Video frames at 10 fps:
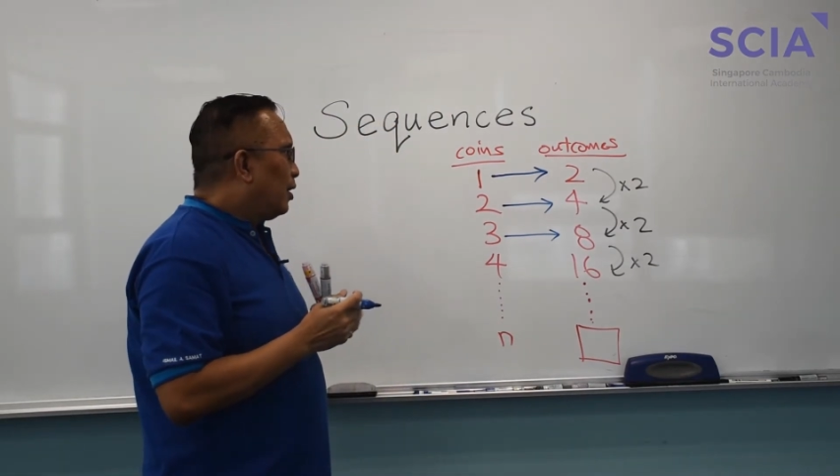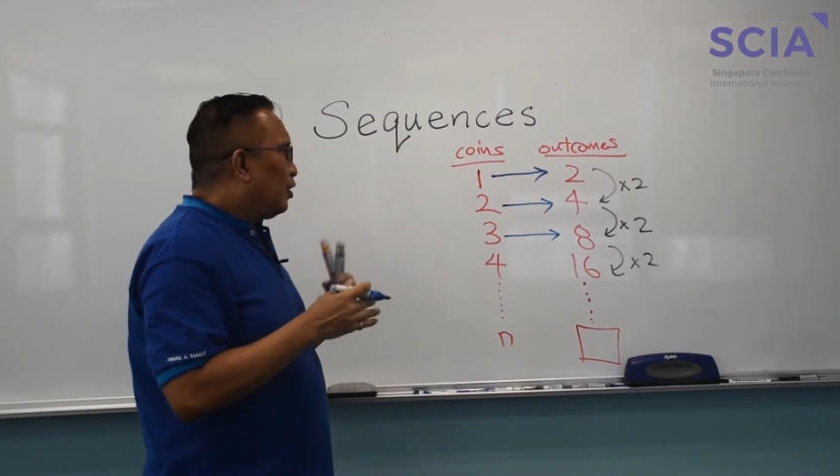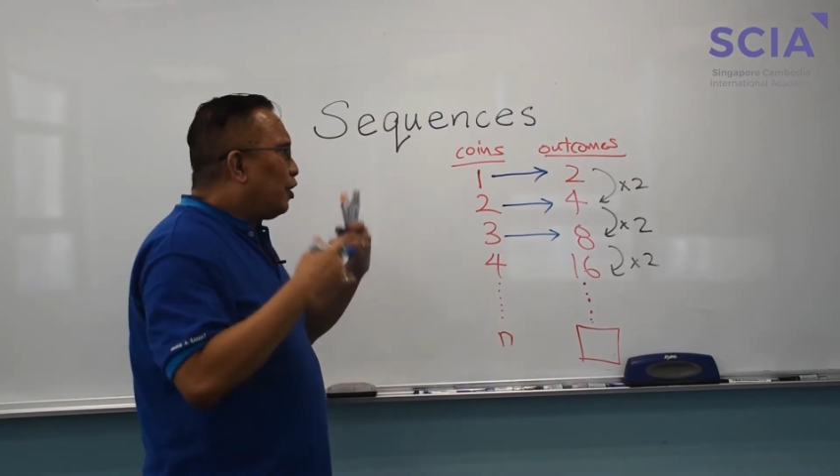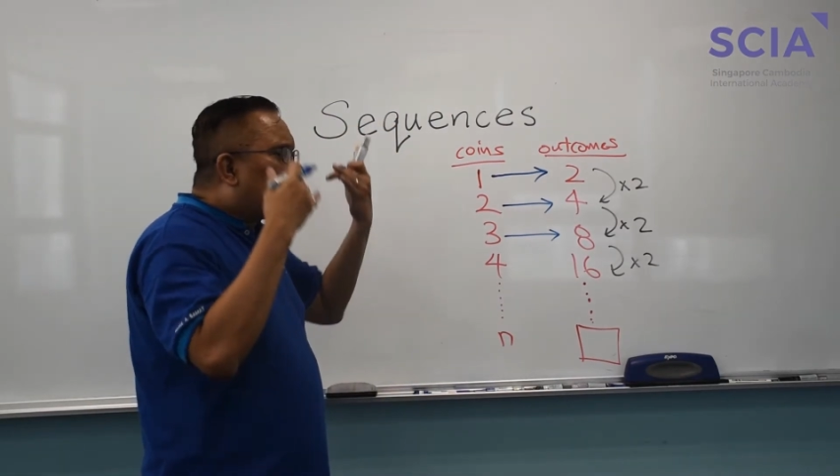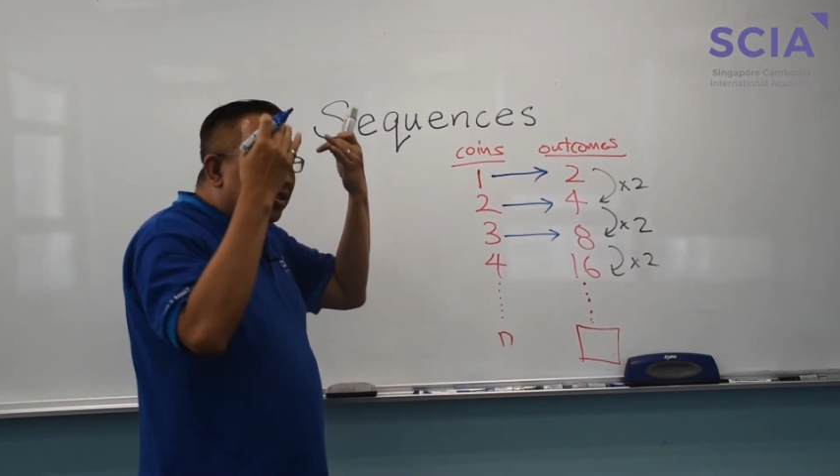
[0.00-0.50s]

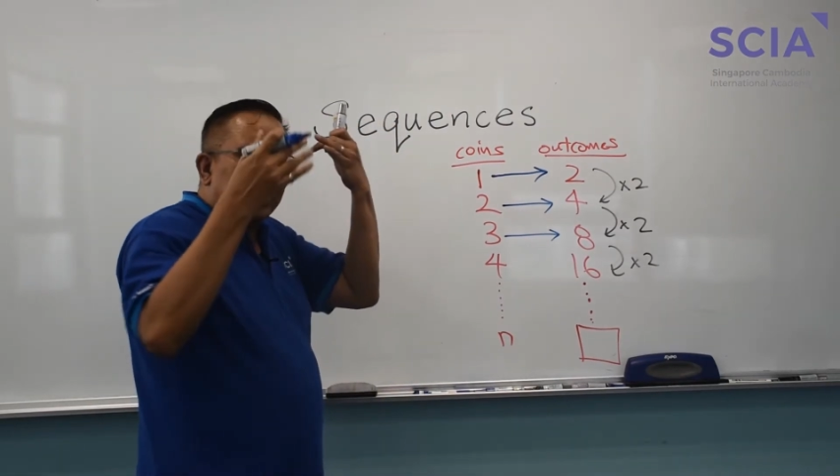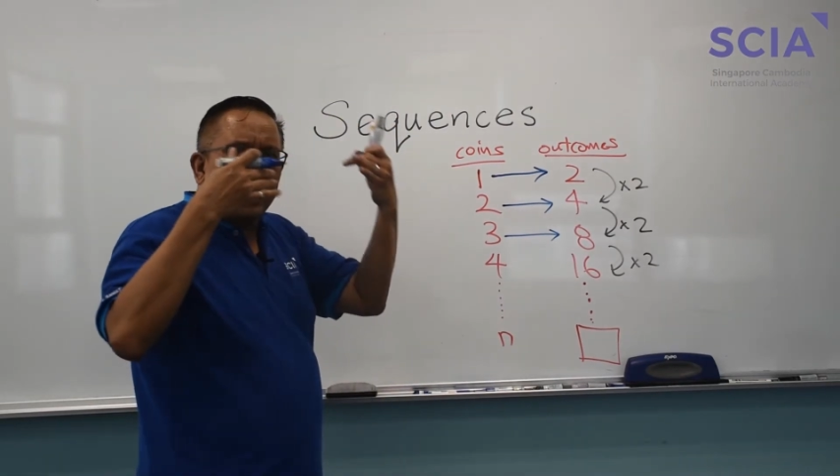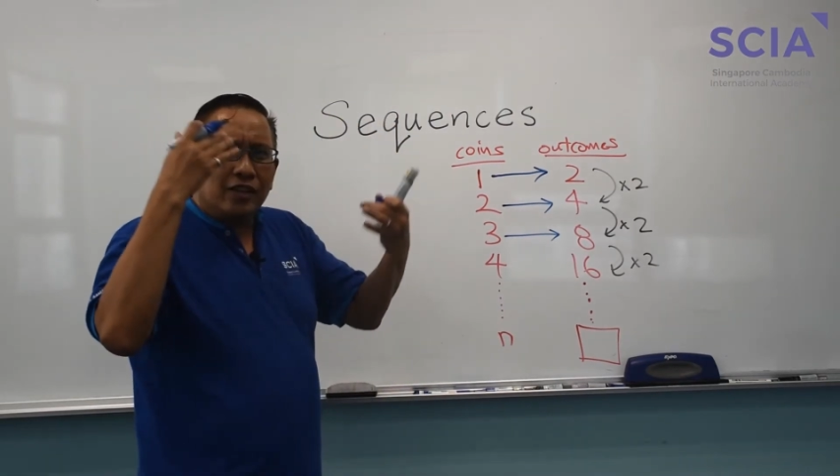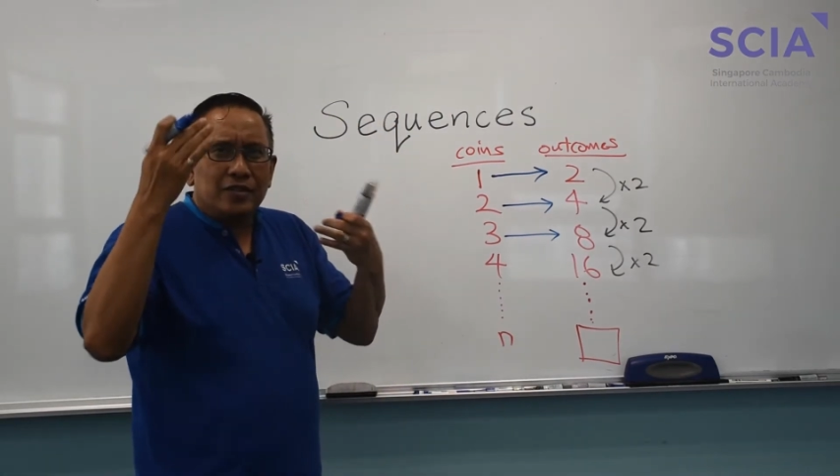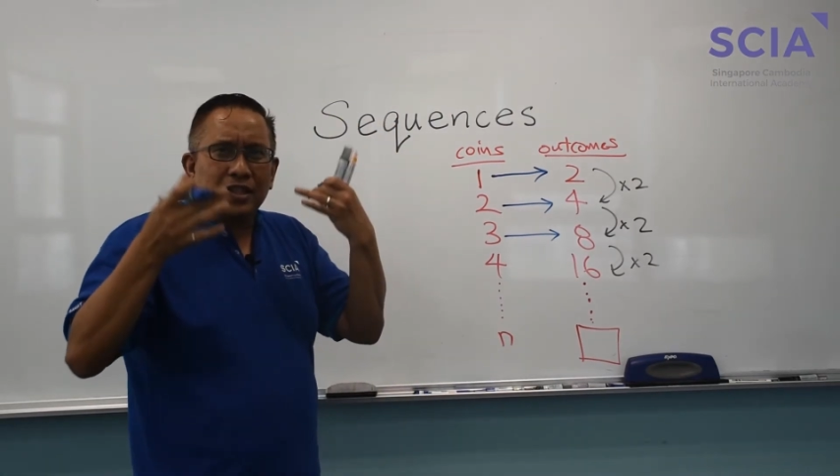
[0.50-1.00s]
You have to
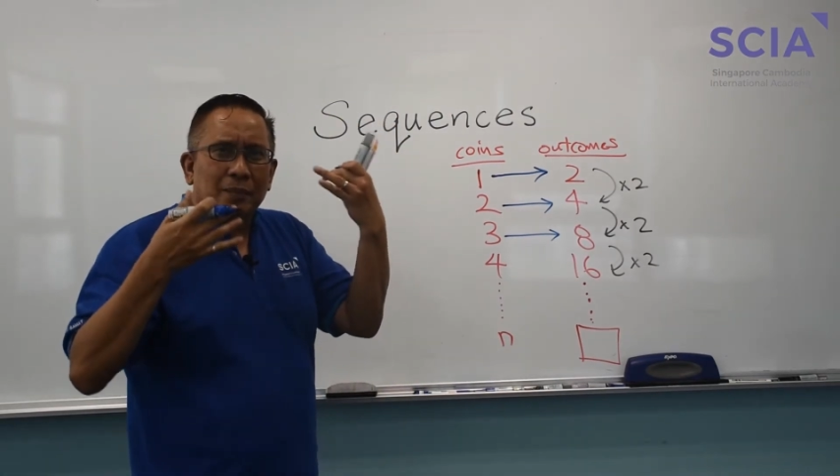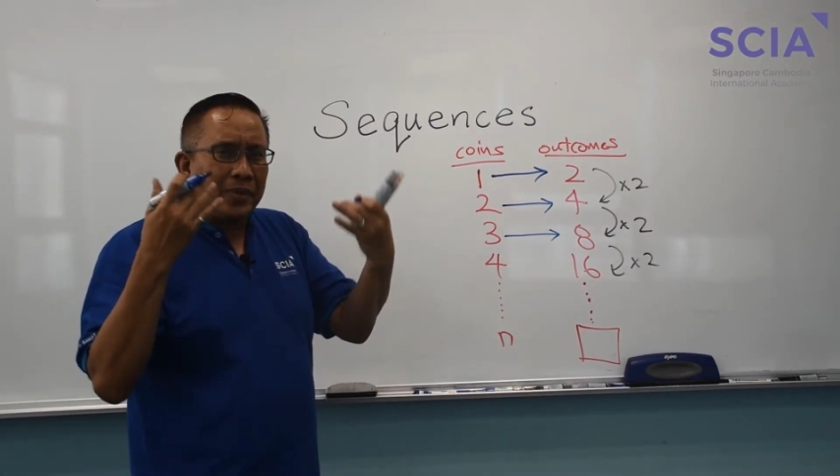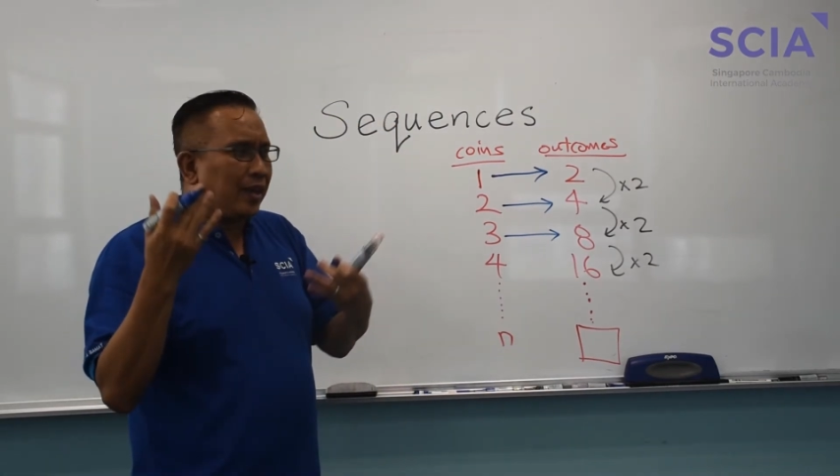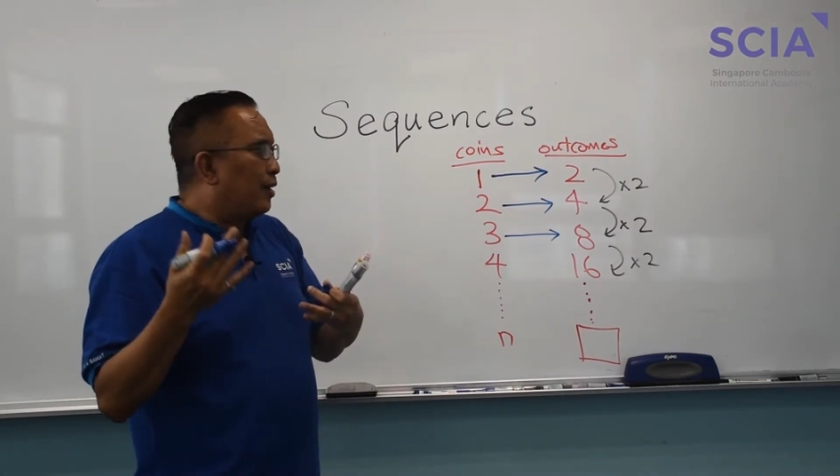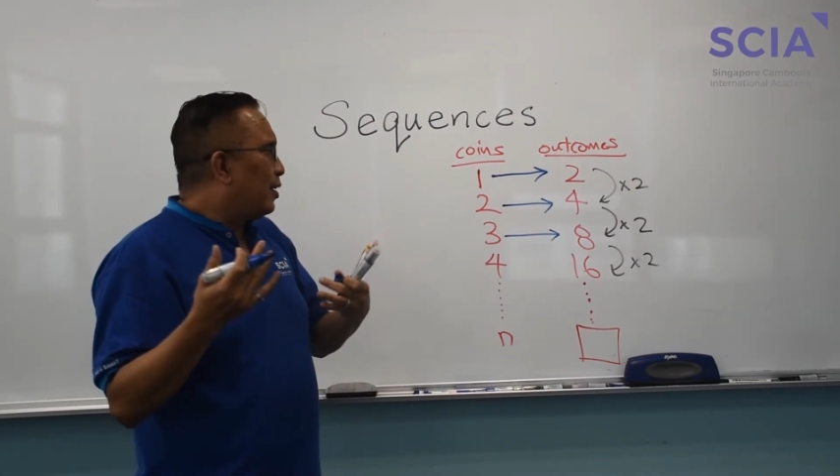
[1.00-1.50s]
think of
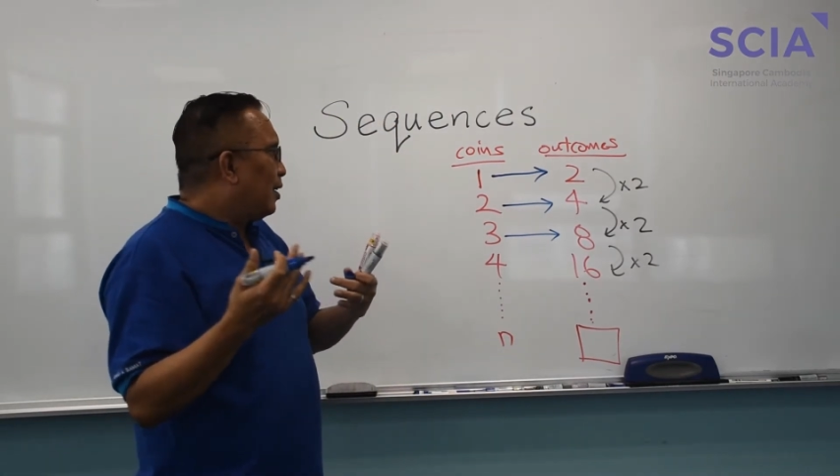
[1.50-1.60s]
something.